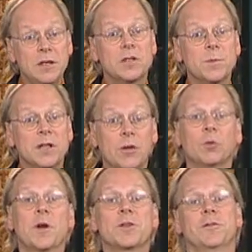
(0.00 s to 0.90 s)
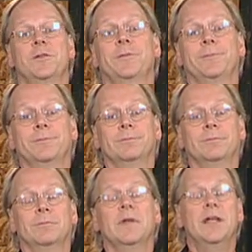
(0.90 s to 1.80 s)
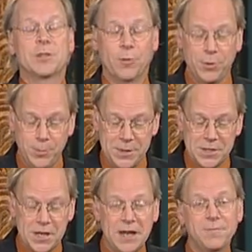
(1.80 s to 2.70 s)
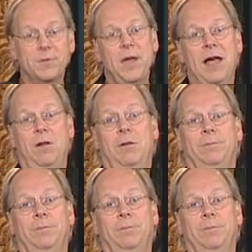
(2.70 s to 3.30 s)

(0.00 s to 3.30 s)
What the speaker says: intimate little restaurant, it's going to be the night from hell.